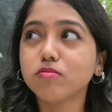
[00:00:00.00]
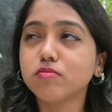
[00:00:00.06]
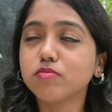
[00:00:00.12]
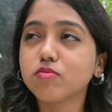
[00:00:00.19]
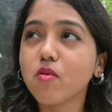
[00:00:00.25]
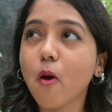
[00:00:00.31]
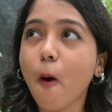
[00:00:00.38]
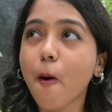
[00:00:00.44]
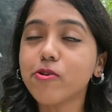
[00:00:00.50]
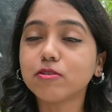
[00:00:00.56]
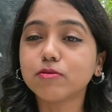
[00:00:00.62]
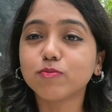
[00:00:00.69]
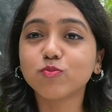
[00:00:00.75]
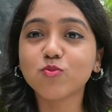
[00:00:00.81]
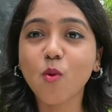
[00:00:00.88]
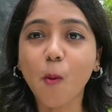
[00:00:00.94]
and
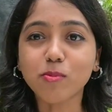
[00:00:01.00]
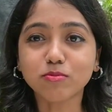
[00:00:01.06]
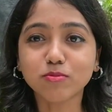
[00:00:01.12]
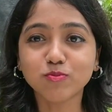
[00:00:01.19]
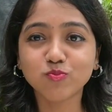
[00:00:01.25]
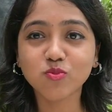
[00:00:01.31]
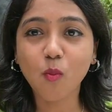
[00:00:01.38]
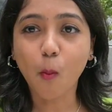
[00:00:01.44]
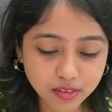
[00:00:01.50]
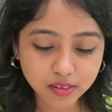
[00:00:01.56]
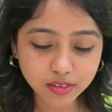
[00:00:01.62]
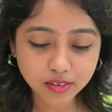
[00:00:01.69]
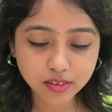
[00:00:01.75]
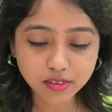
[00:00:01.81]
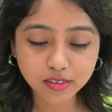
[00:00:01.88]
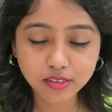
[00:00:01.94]
also we would have loved some
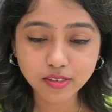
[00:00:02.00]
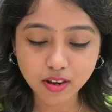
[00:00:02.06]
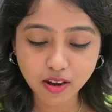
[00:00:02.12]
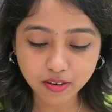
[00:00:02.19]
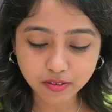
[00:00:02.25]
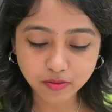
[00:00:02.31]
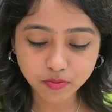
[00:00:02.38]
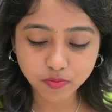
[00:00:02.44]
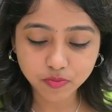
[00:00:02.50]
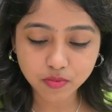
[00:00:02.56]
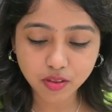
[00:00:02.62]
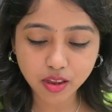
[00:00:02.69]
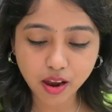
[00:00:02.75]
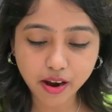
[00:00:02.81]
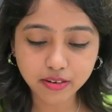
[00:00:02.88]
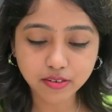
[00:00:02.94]
guacamole,
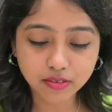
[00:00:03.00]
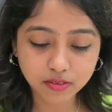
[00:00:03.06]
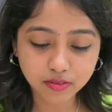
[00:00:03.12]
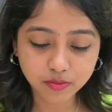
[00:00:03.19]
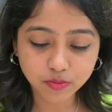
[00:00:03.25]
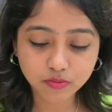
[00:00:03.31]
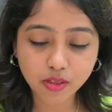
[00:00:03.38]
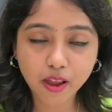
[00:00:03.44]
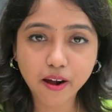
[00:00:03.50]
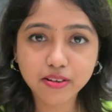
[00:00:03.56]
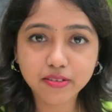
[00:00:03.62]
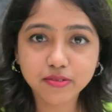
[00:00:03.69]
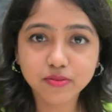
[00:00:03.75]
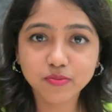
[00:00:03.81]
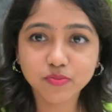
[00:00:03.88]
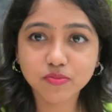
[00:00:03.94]
but according to the
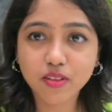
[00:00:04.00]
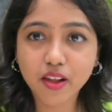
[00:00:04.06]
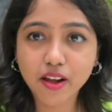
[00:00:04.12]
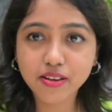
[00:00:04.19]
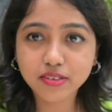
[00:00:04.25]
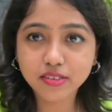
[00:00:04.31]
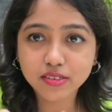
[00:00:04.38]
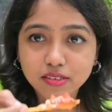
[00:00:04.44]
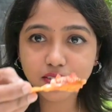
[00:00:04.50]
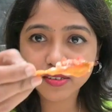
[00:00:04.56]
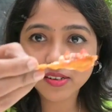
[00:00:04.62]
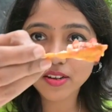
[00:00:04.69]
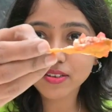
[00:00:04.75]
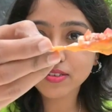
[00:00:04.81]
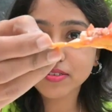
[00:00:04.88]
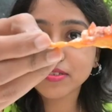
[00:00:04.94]
price
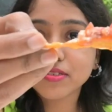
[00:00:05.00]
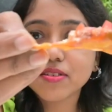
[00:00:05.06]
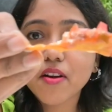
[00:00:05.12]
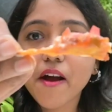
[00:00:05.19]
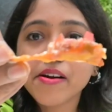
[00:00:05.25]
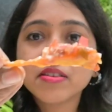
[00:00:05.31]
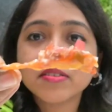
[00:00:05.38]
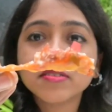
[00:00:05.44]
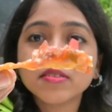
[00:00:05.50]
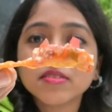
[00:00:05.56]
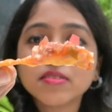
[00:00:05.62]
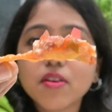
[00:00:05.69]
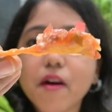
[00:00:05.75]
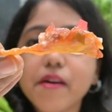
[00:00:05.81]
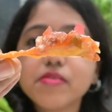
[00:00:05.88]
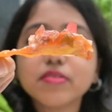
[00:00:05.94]
what they served
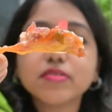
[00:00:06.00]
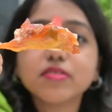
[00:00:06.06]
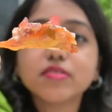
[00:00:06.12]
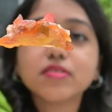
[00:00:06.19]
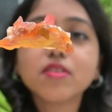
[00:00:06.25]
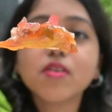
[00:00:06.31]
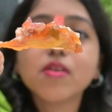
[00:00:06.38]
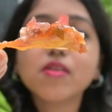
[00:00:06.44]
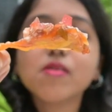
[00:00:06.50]
was really good.